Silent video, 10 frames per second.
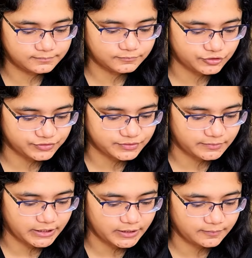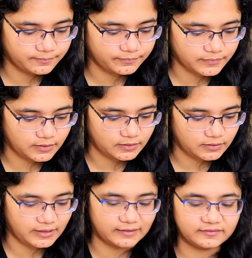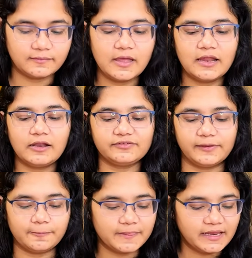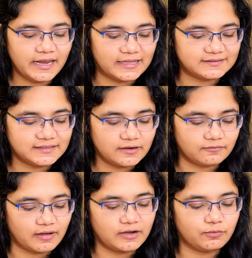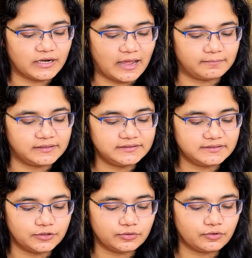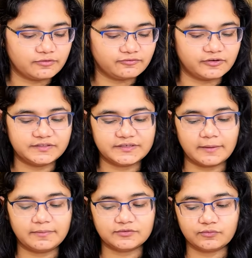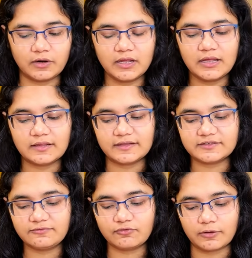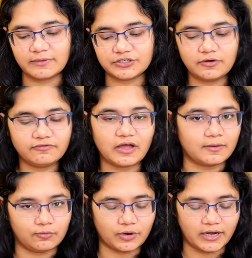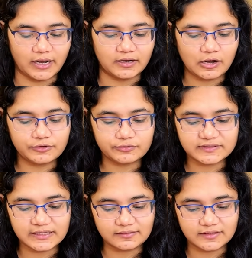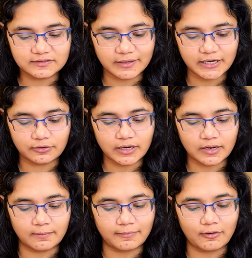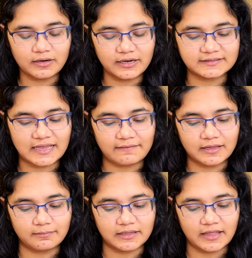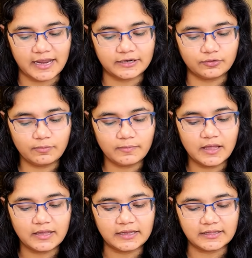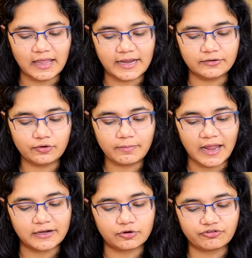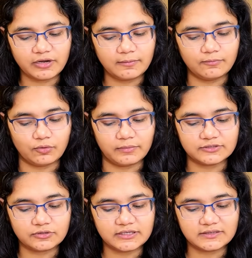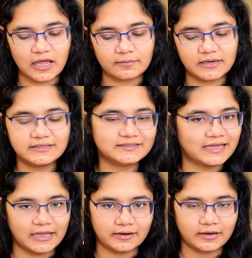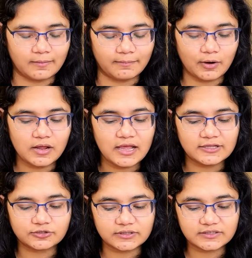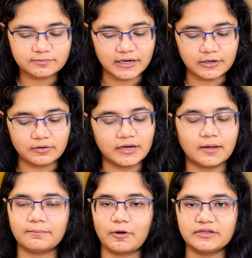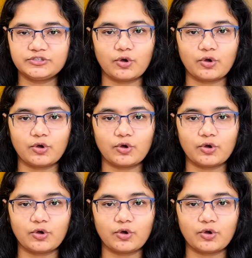just a minute. Yes. Now see, in SN1 what happens, you know, the first step is what? There's a formation of carbocation. Now you see this particular compound is having methyl group, ethyl group, hydrogen and bromine. So this carbon is chiral compound. So this particular compound is